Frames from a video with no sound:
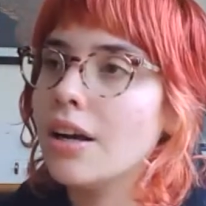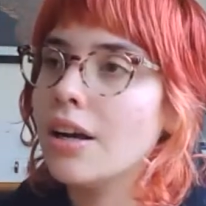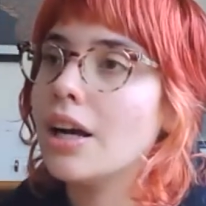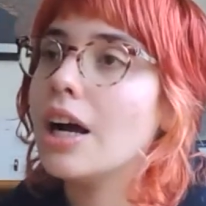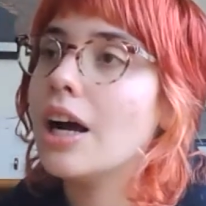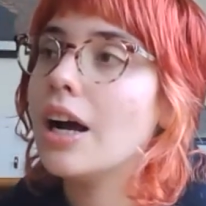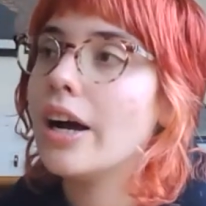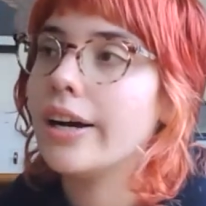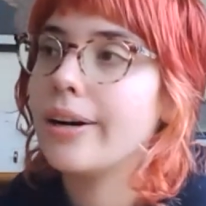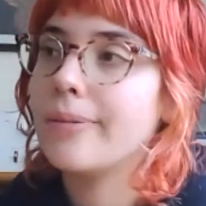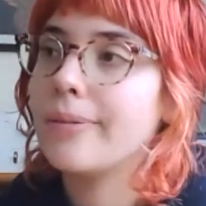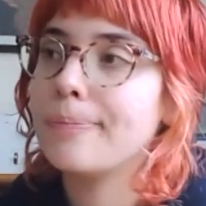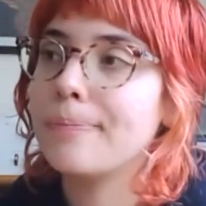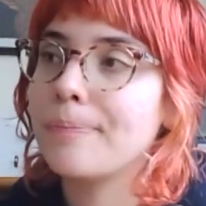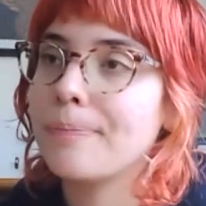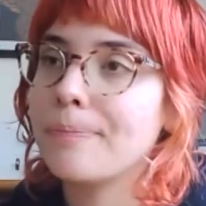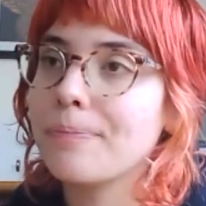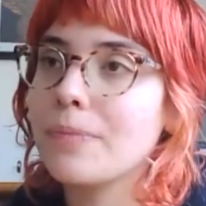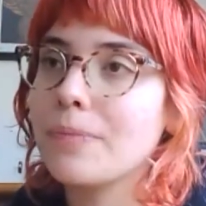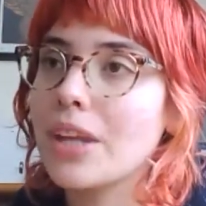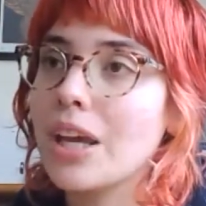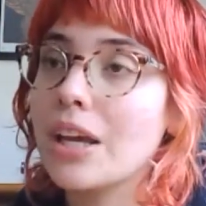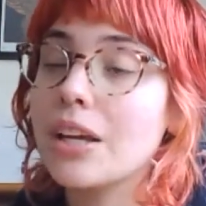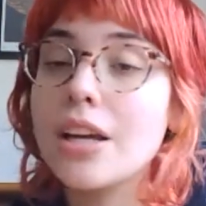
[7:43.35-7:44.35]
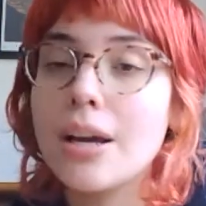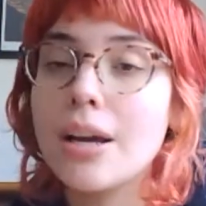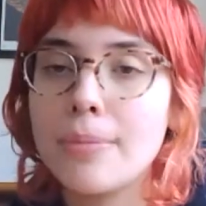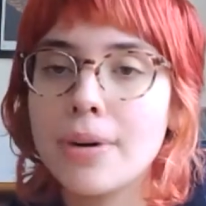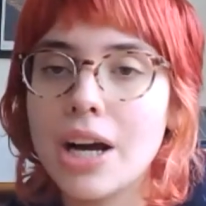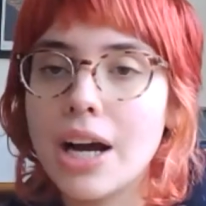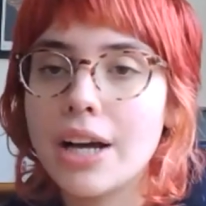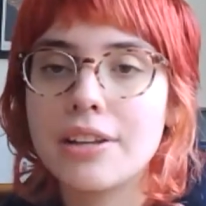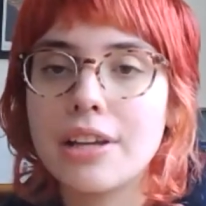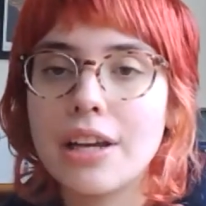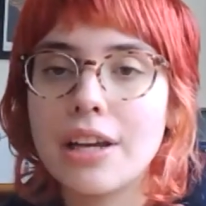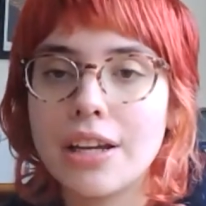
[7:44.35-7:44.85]
Yeah, but
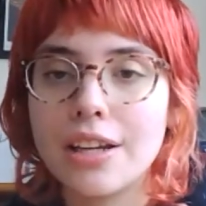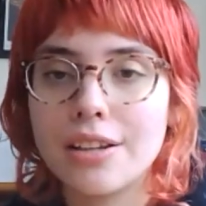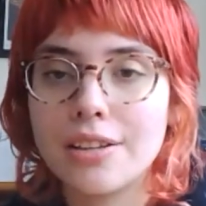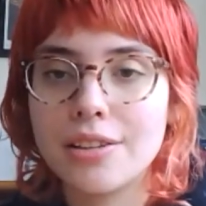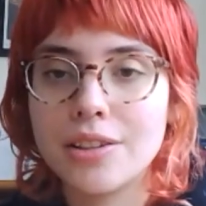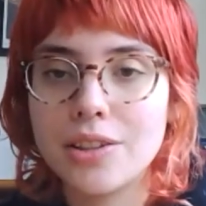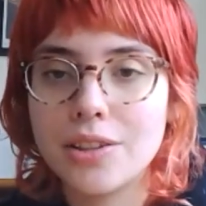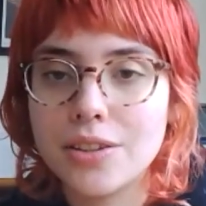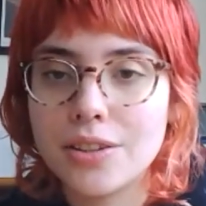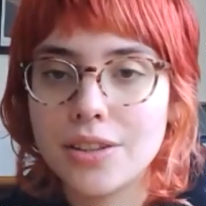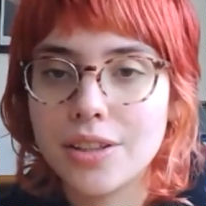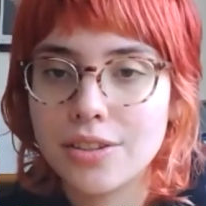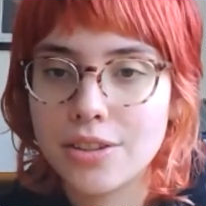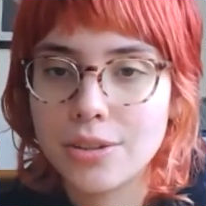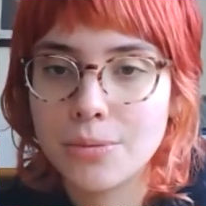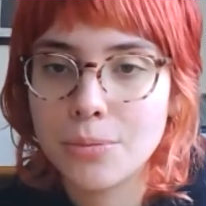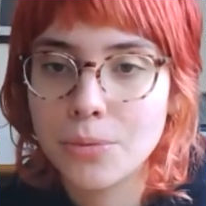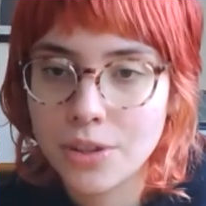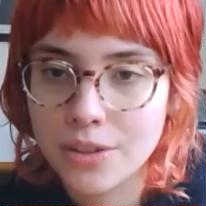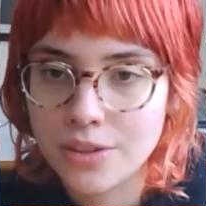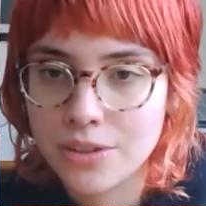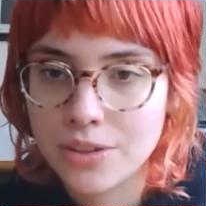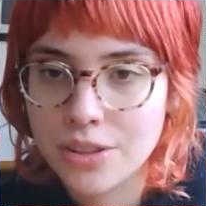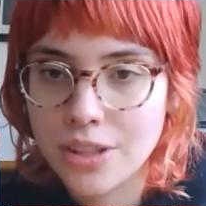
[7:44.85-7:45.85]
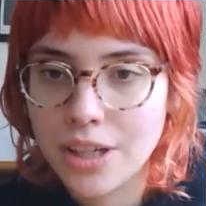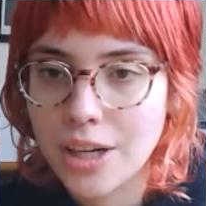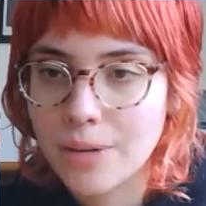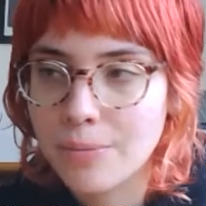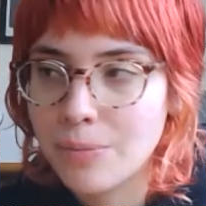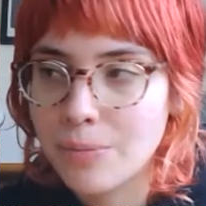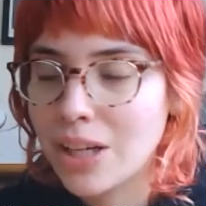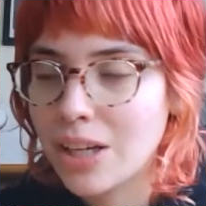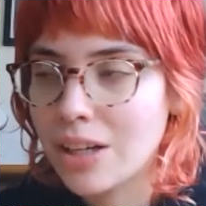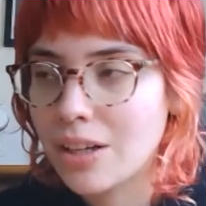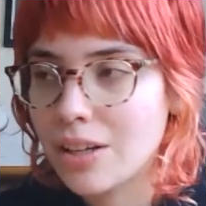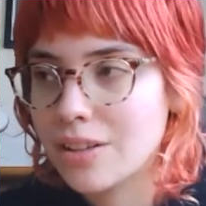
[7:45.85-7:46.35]
I think Titty Monster, I
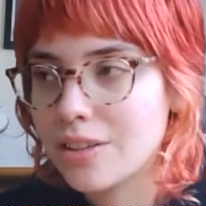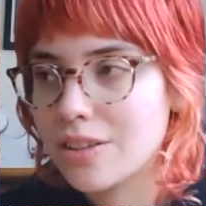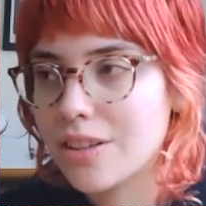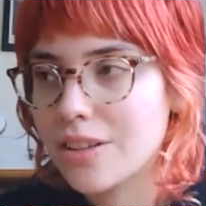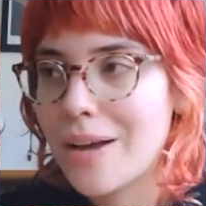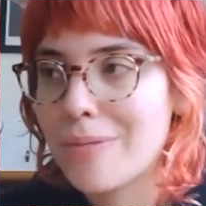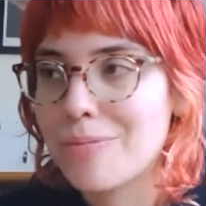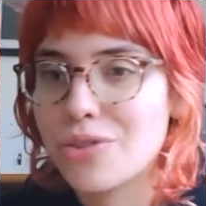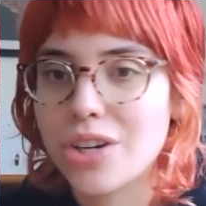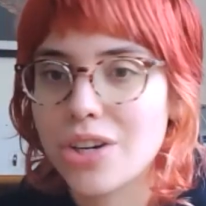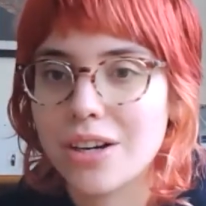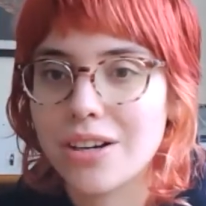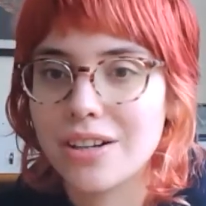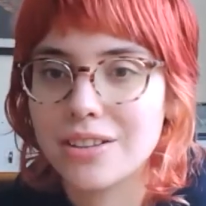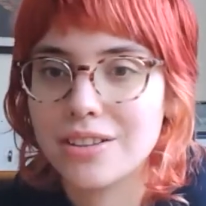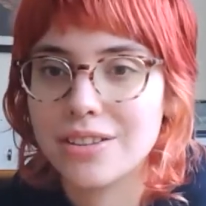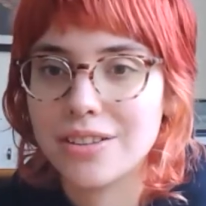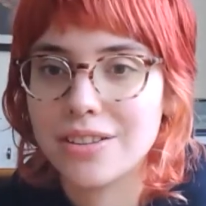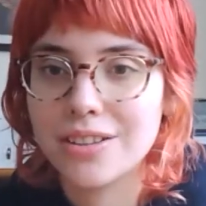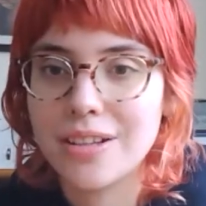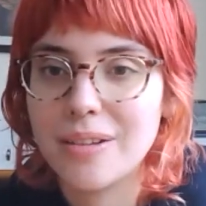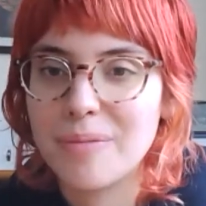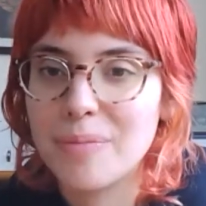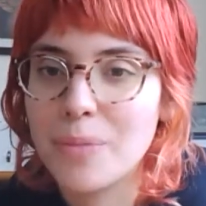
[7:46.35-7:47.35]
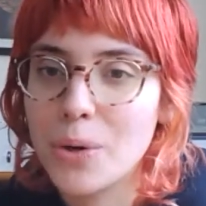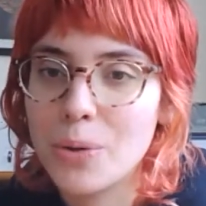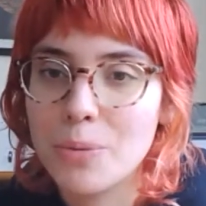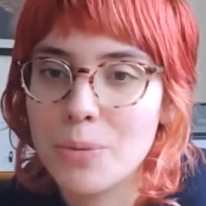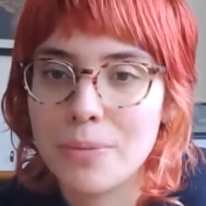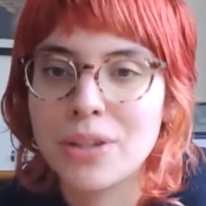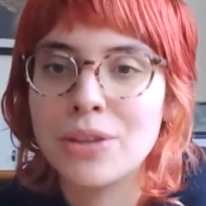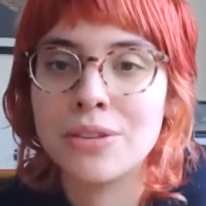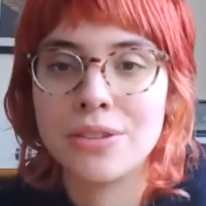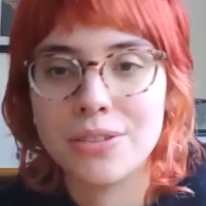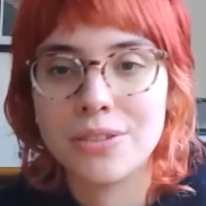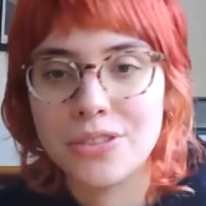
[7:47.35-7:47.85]
mean, it captured a
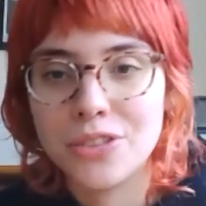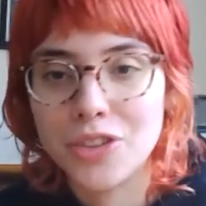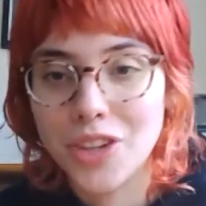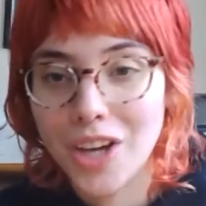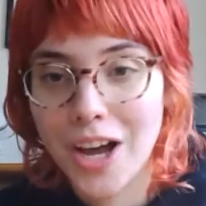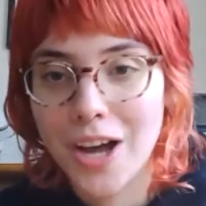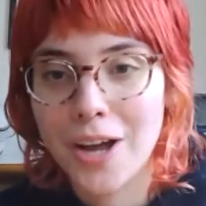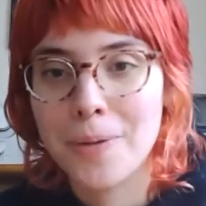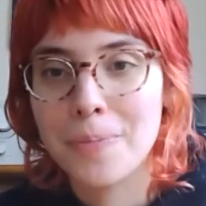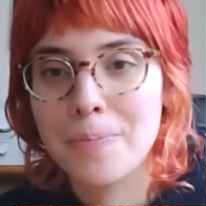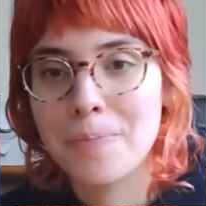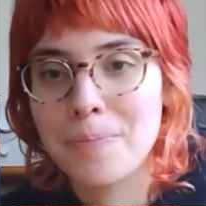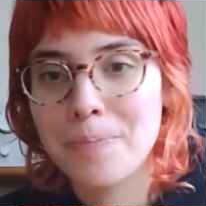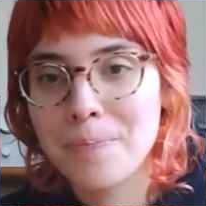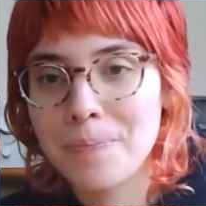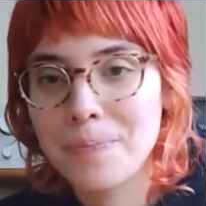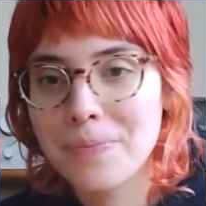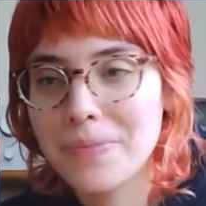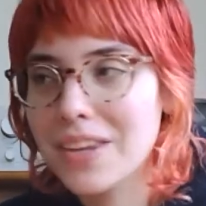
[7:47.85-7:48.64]
moment in time.